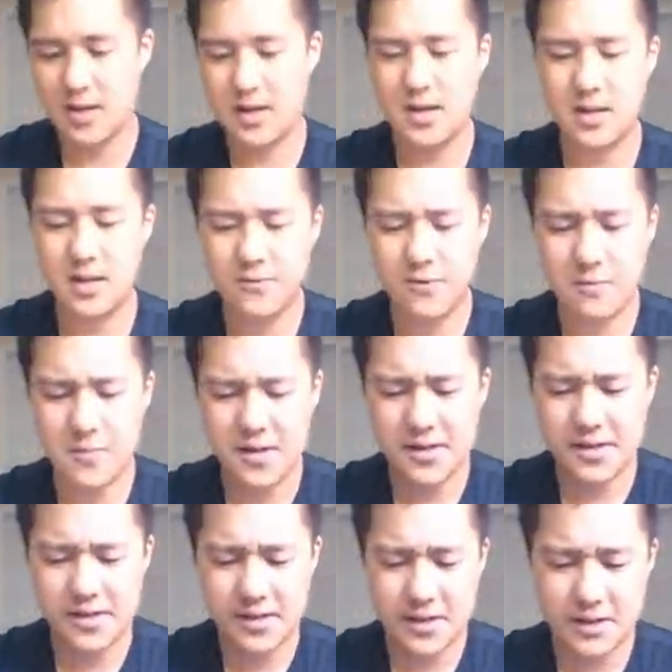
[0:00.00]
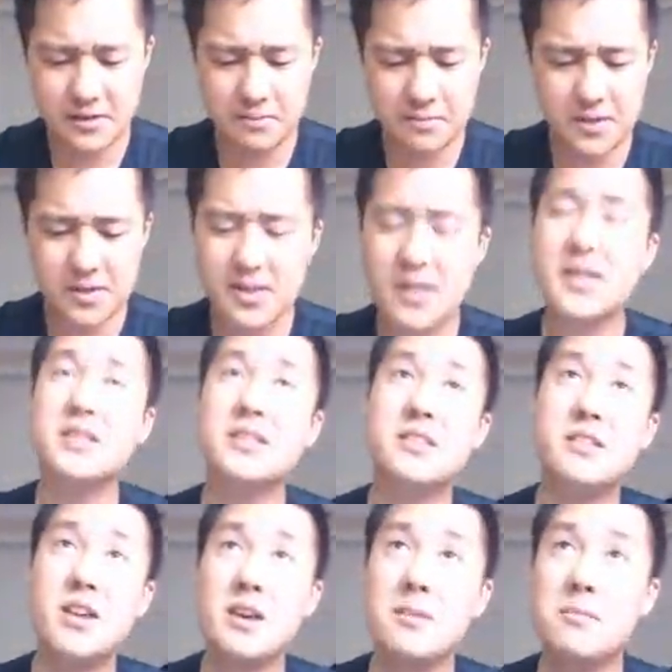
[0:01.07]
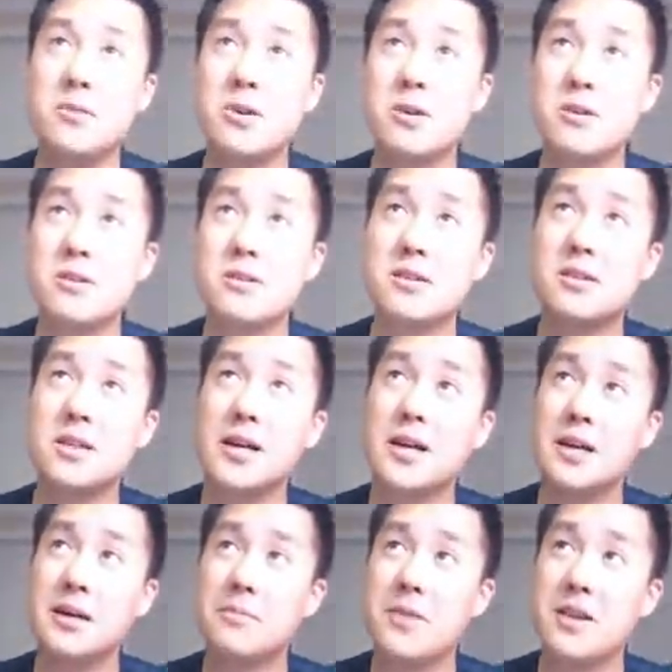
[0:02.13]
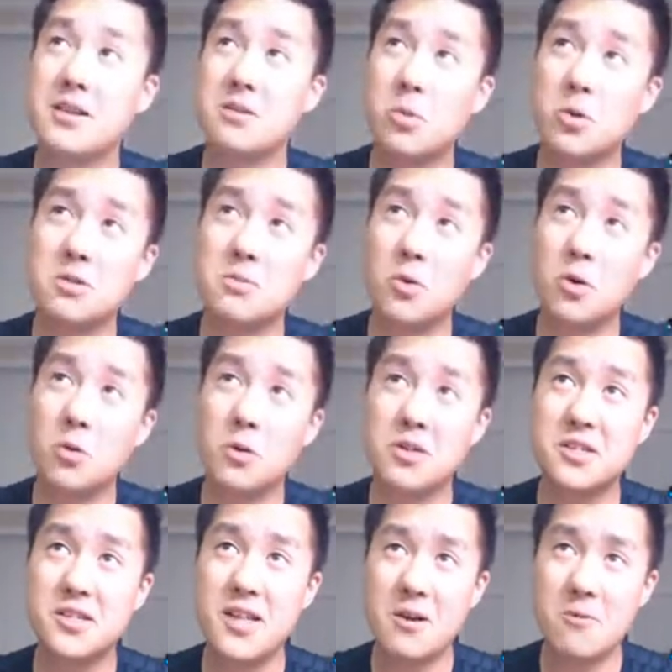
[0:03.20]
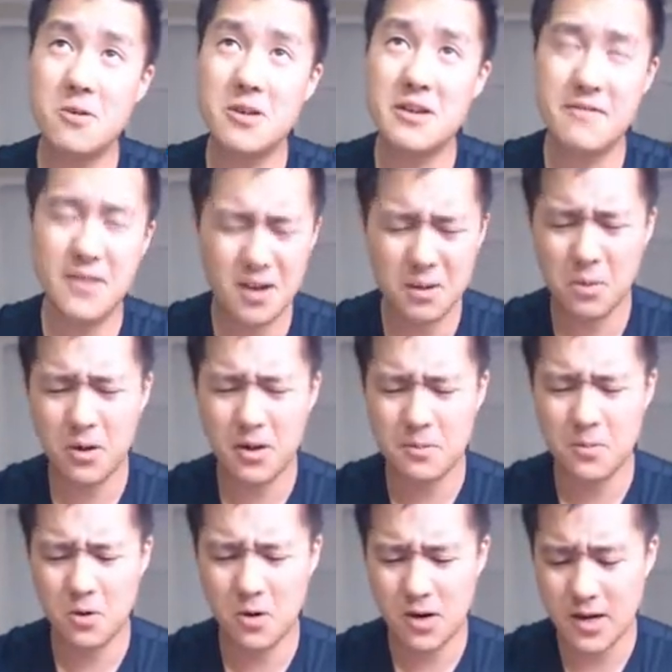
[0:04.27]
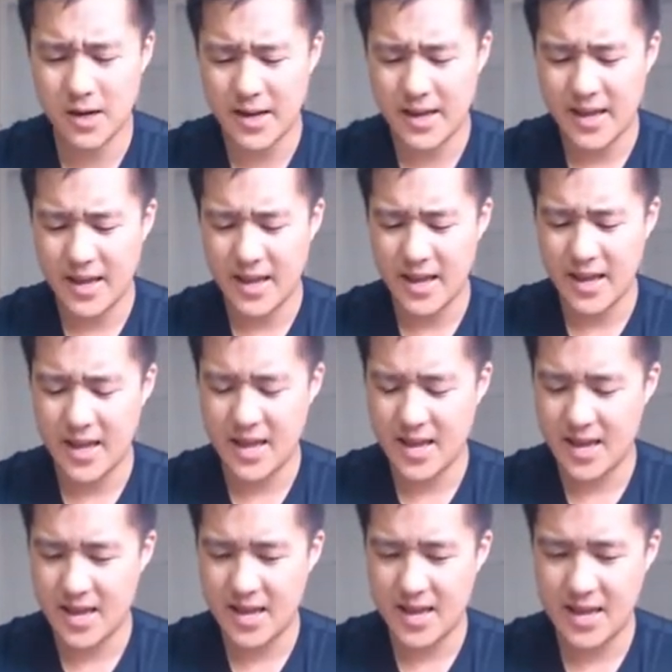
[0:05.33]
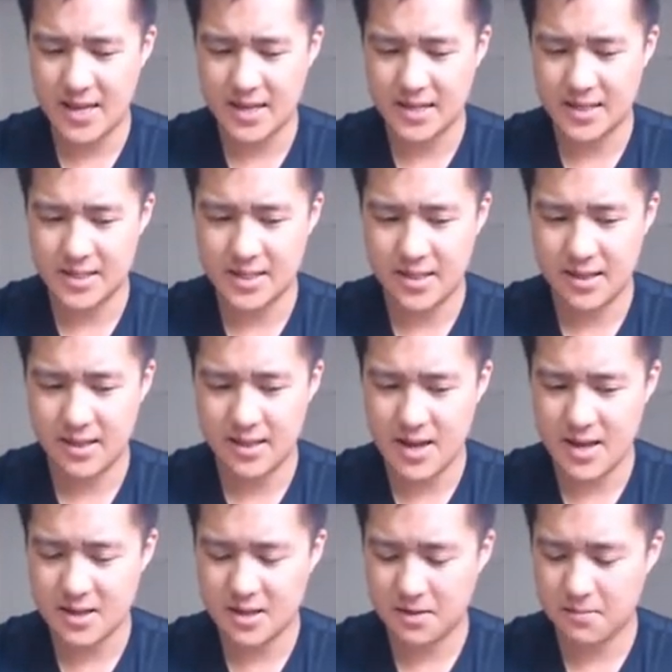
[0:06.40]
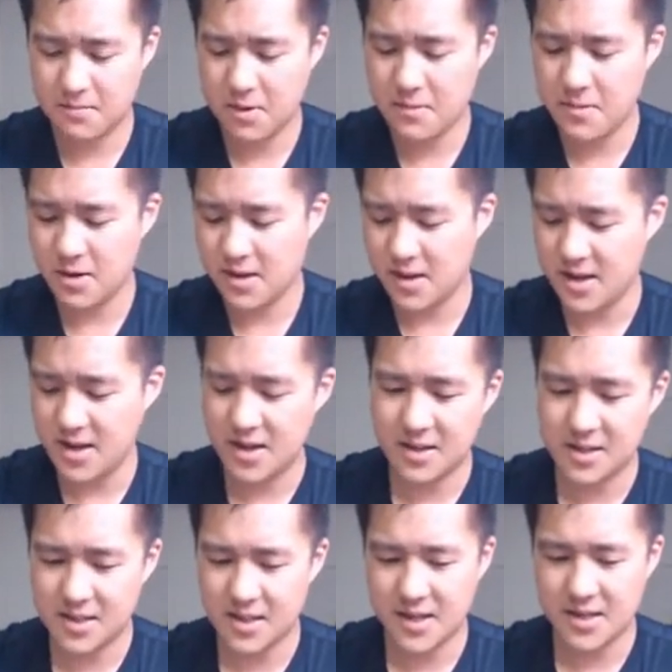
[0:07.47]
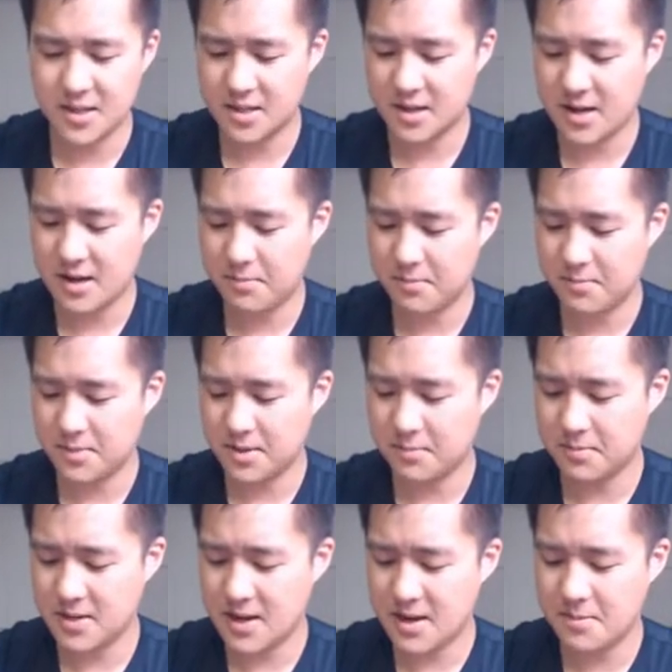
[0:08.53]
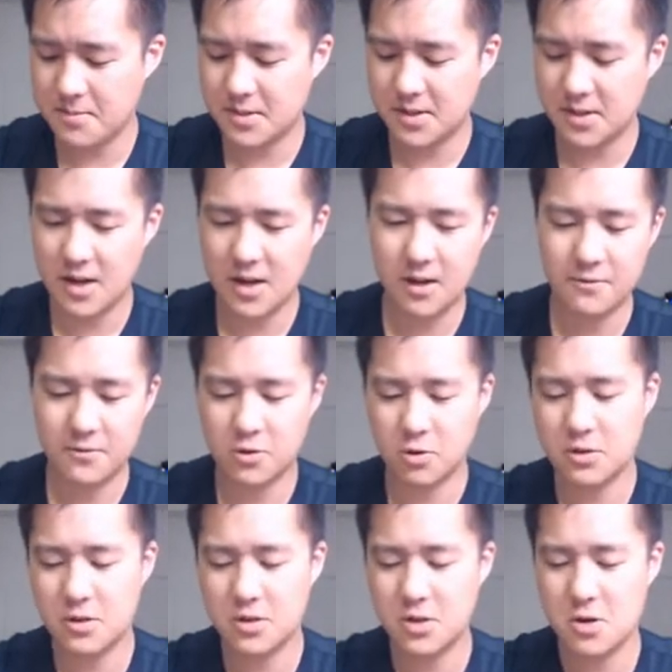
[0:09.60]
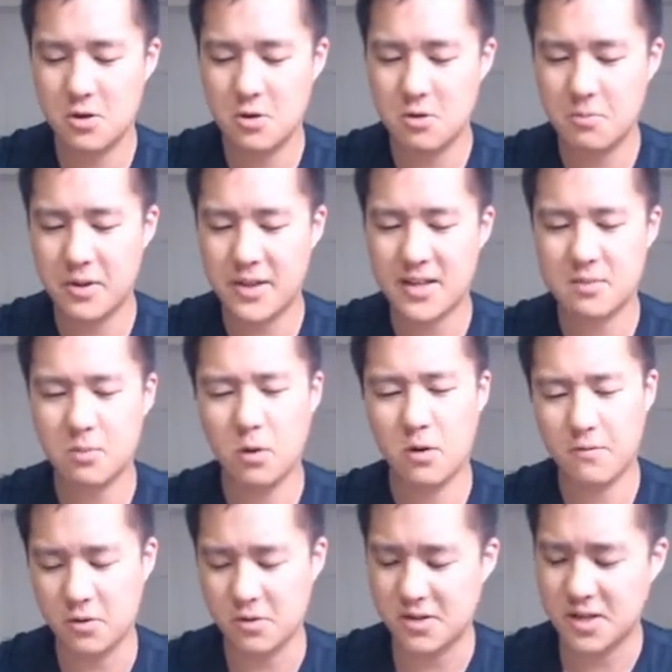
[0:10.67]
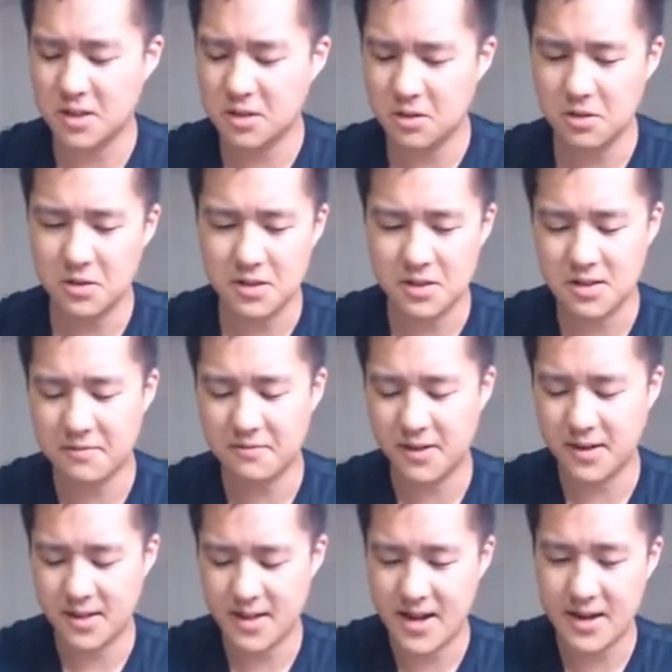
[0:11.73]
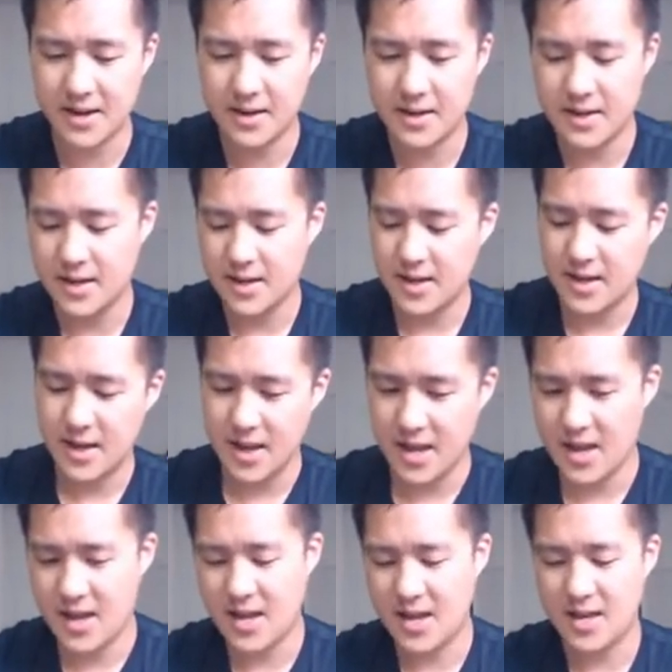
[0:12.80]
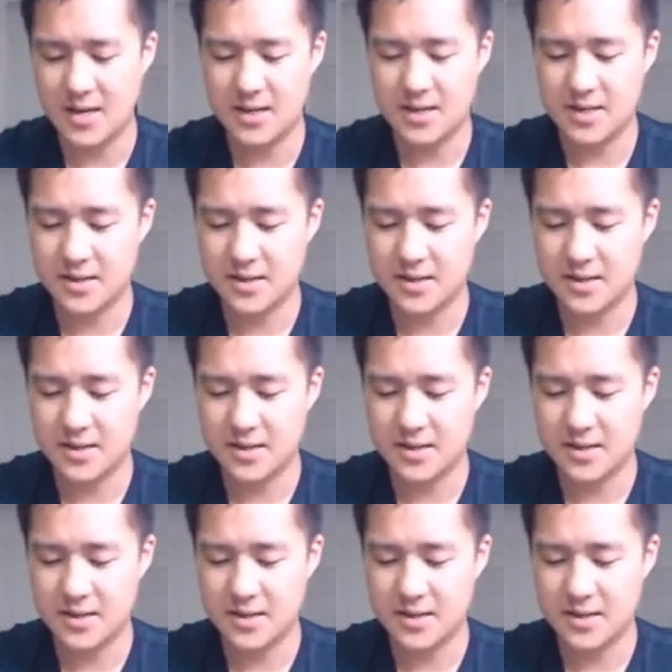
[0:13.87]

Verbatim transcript: think for myself, besides Game Nerds, um, yeah, Sports and More, which is not really available anymore, and that's primarily it. I shop sometimes off Troll and Toad, but that's more for singles and stuff like that, and